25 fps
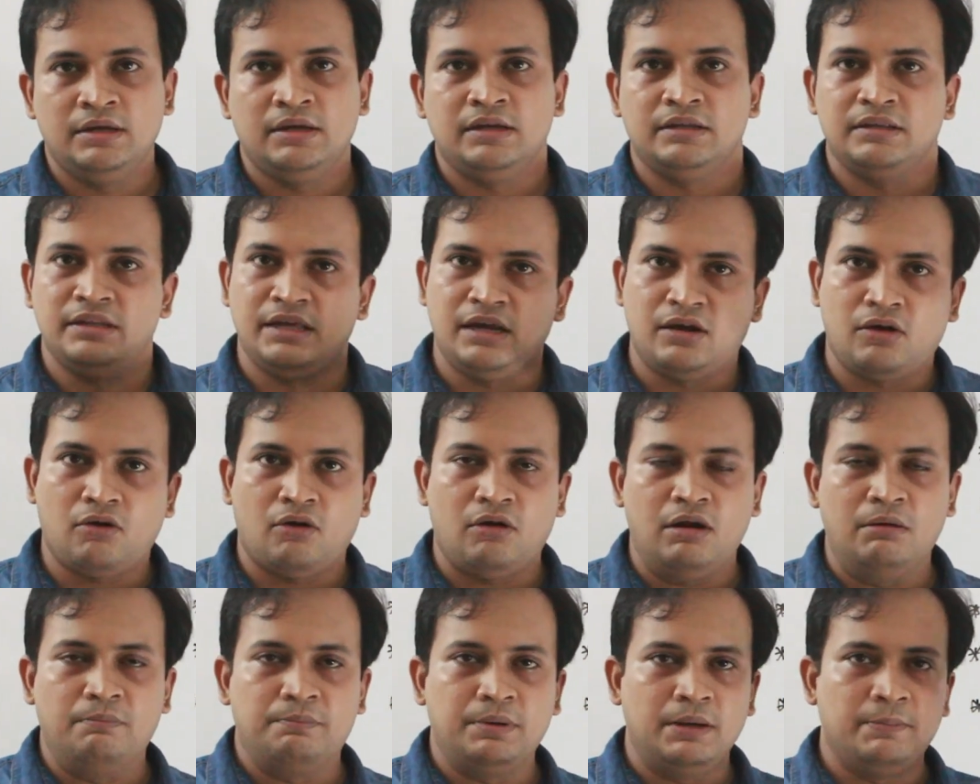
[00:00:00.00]
They
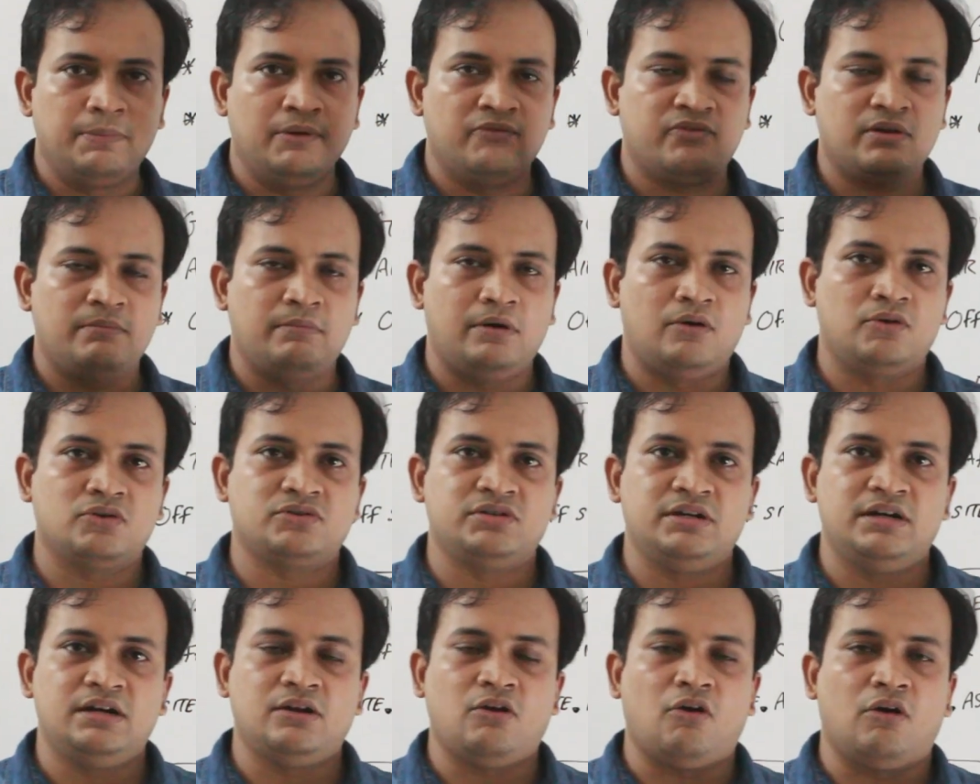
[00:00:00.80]
call people from
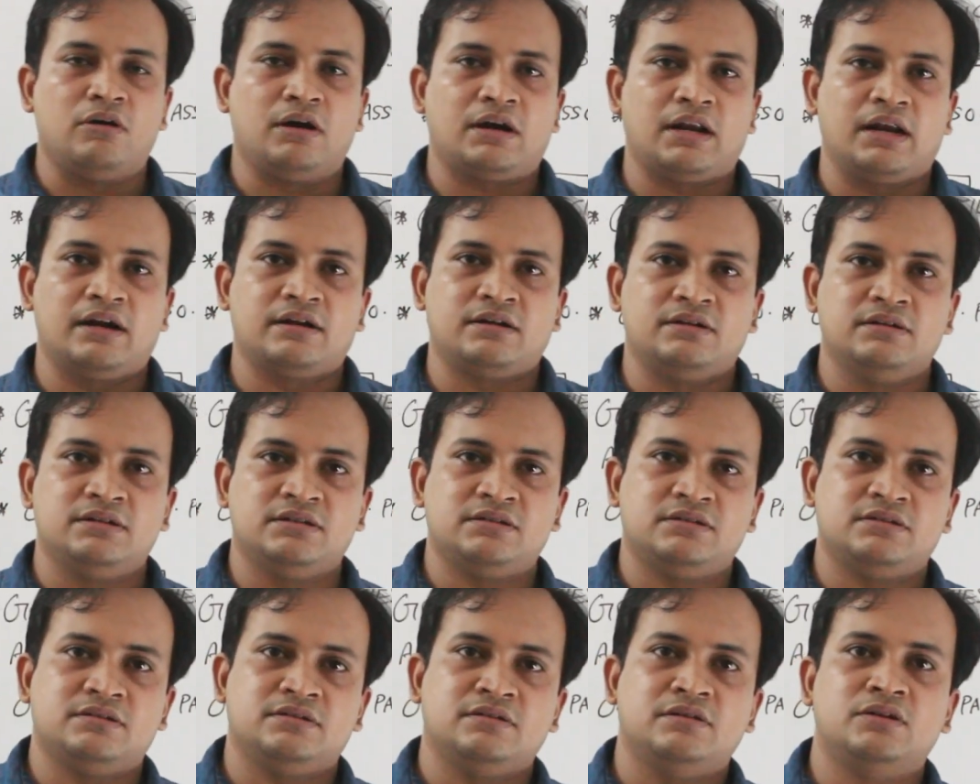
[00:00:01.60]
outside,
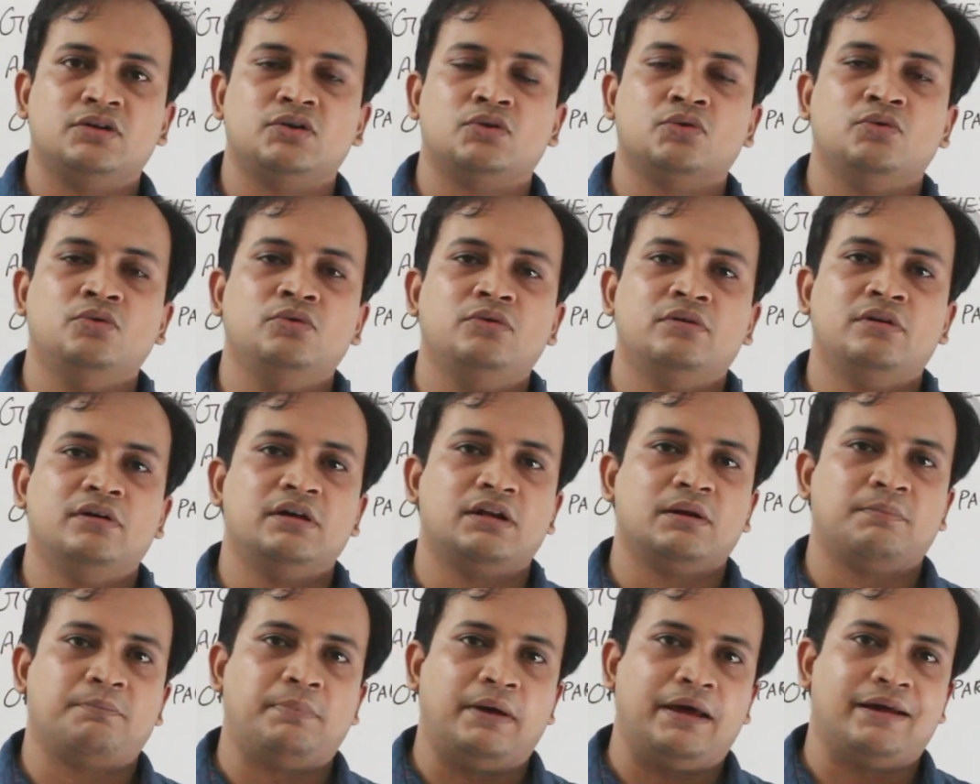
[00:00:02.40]
contractors, to
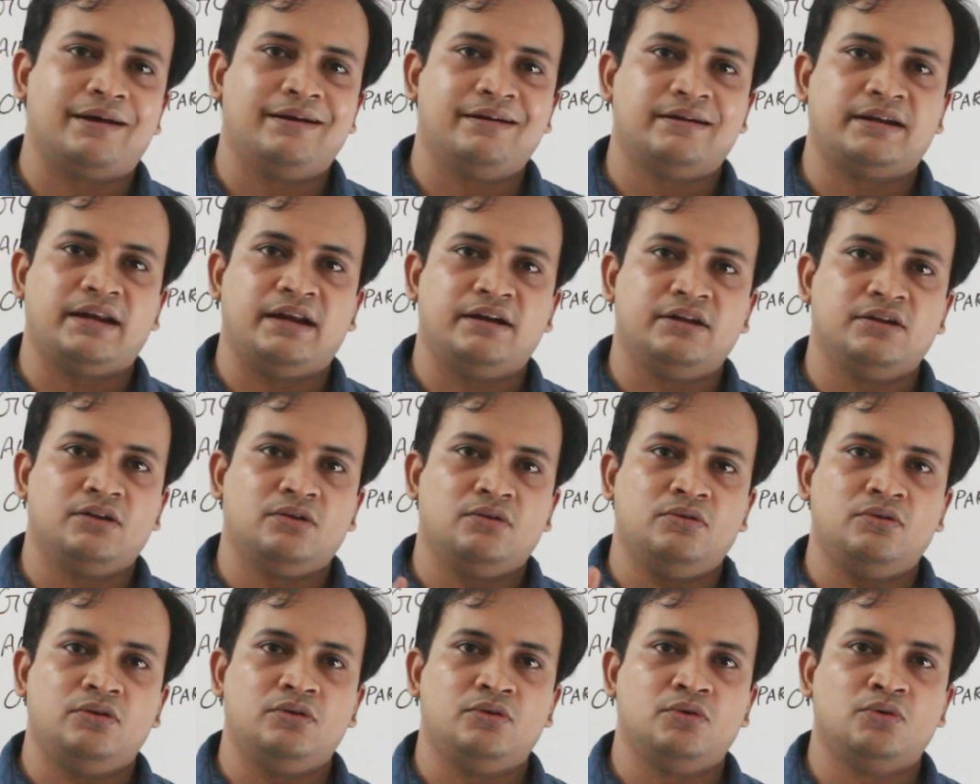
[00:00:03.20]
repair it and
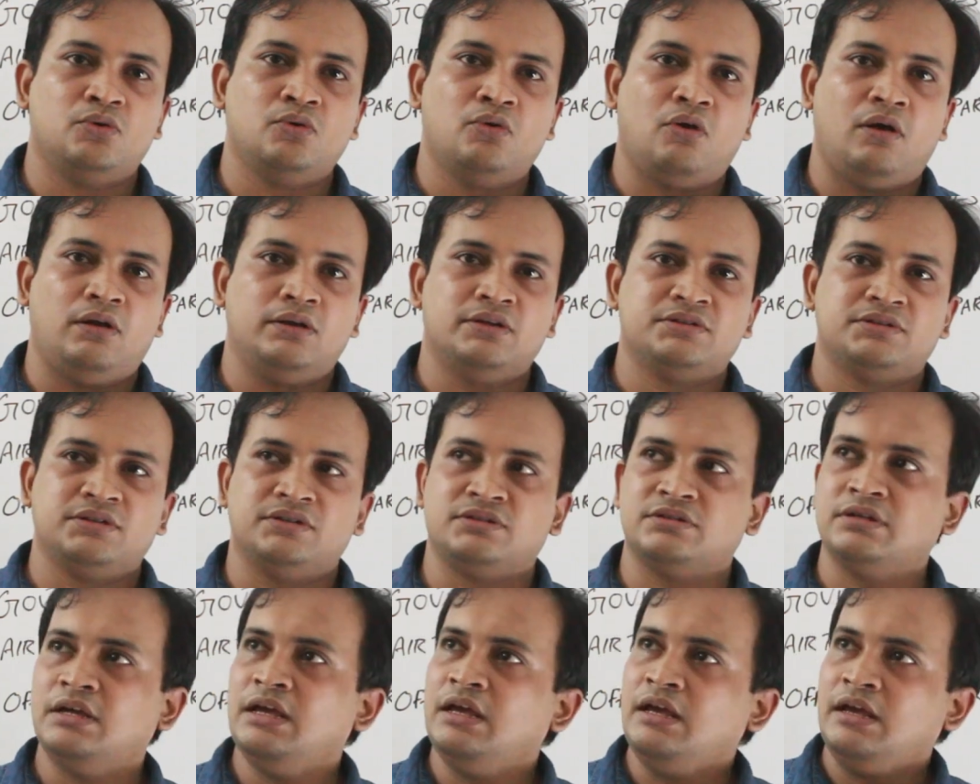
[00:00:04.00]
to do all those
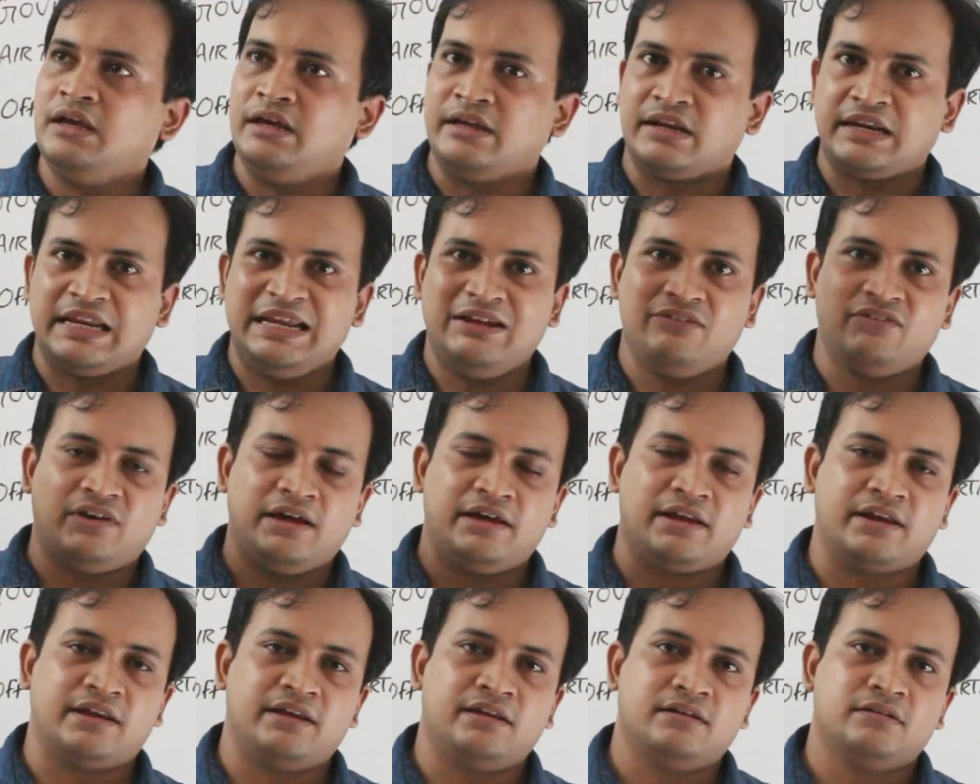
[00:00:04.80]
things.
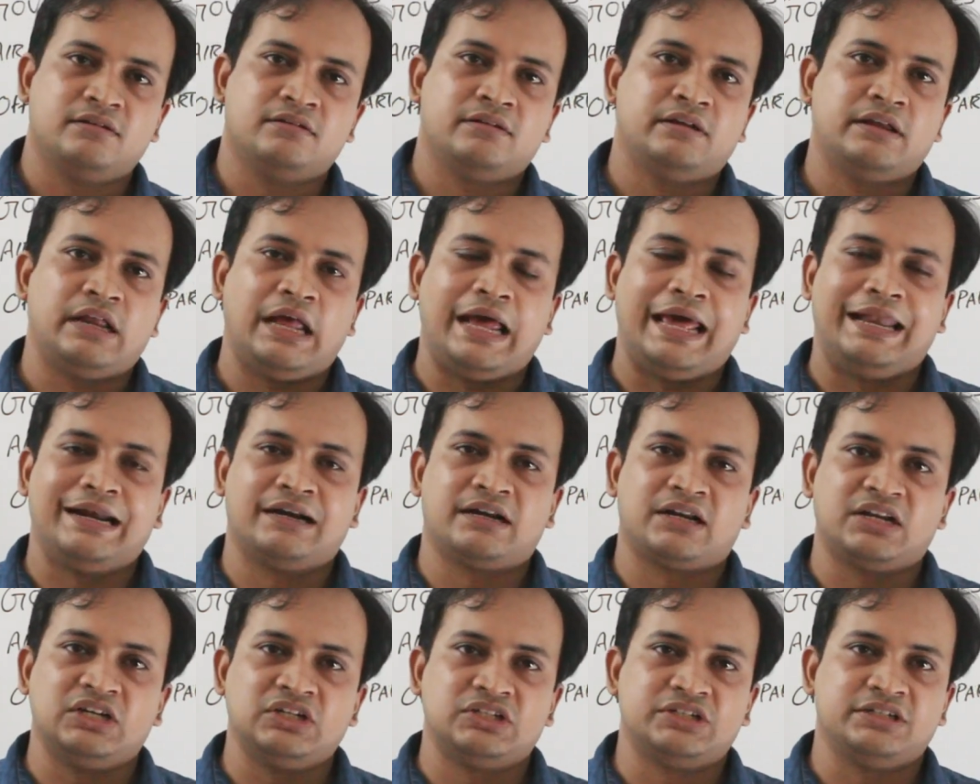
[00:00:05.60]
Rewiring,
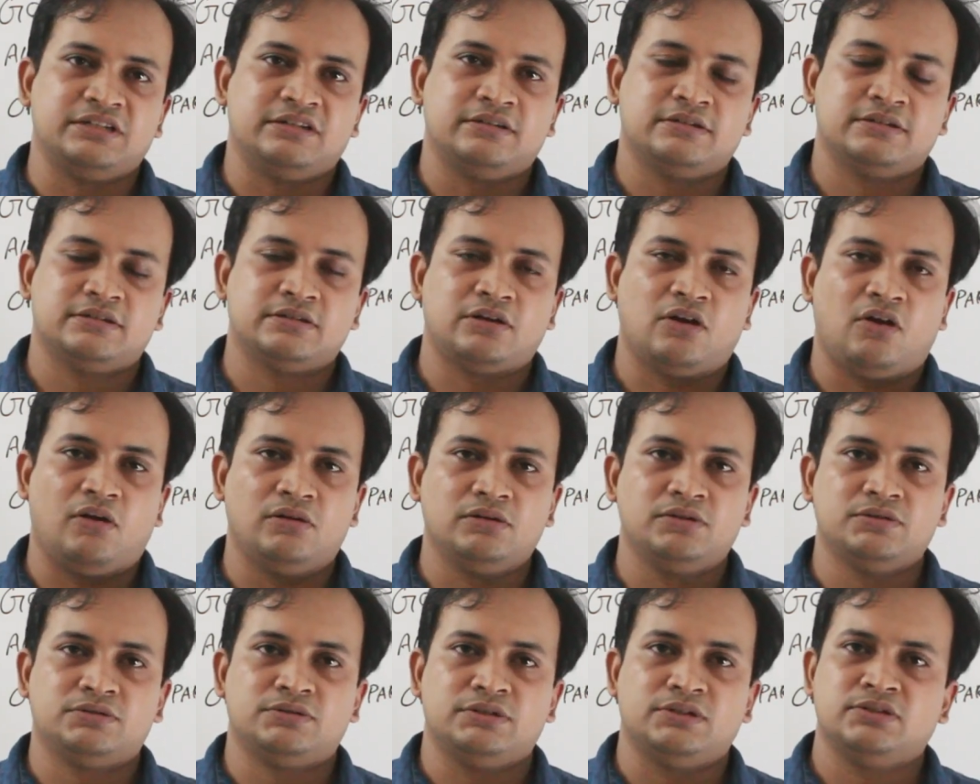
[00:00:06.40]
electricians and
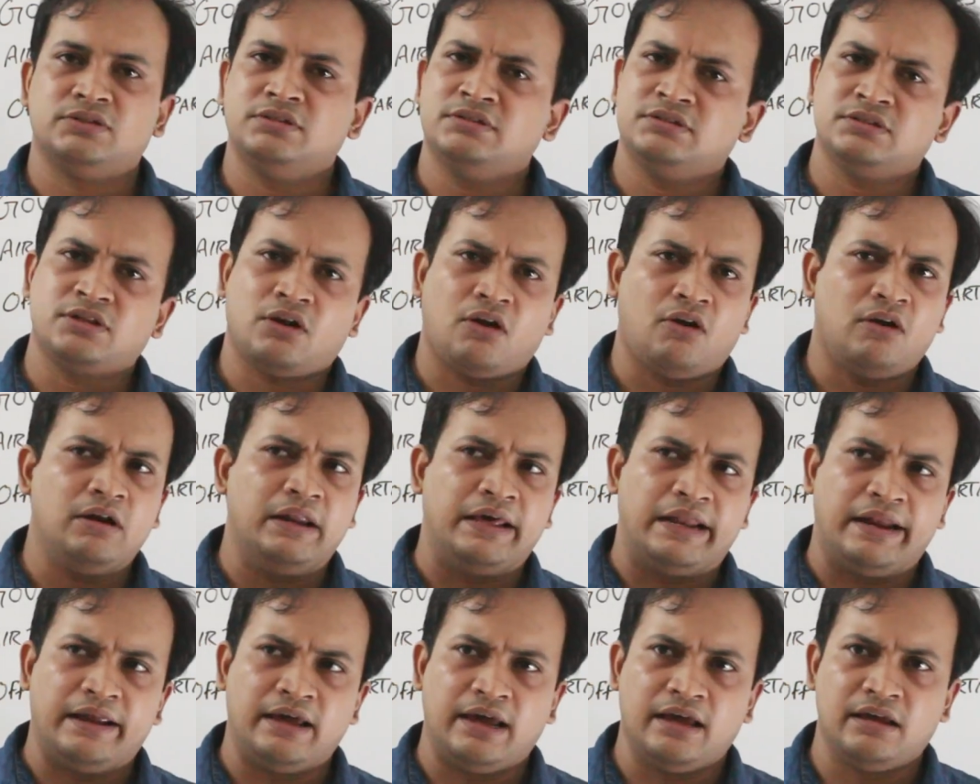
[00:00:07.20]
all those things. These are all
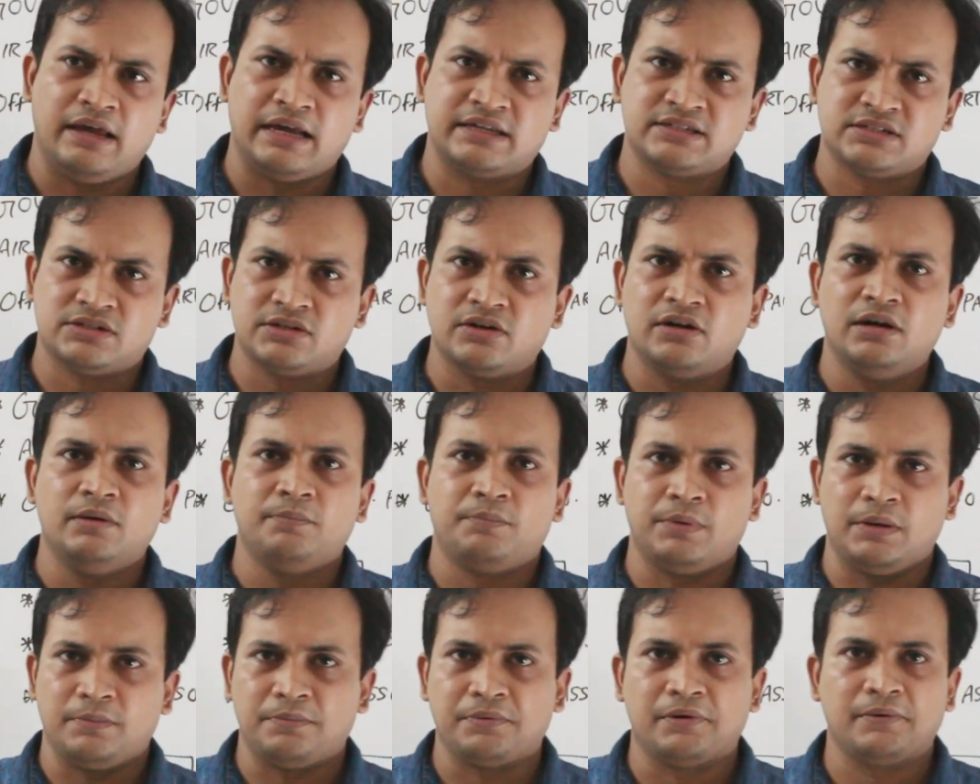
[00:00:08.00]
external
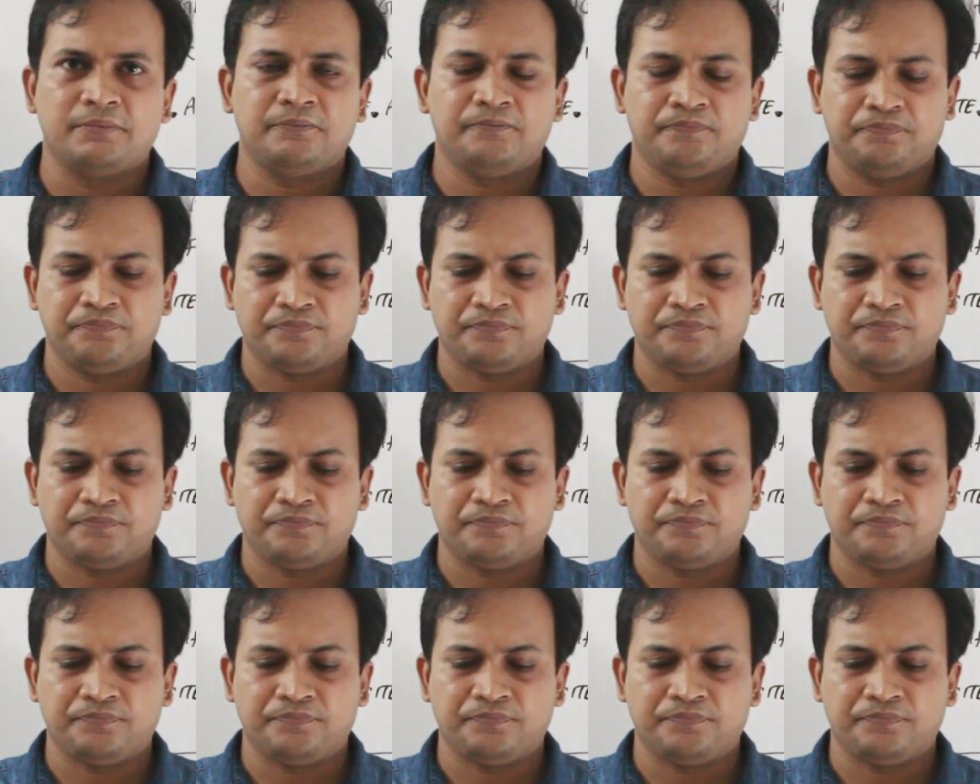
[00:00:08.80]
people.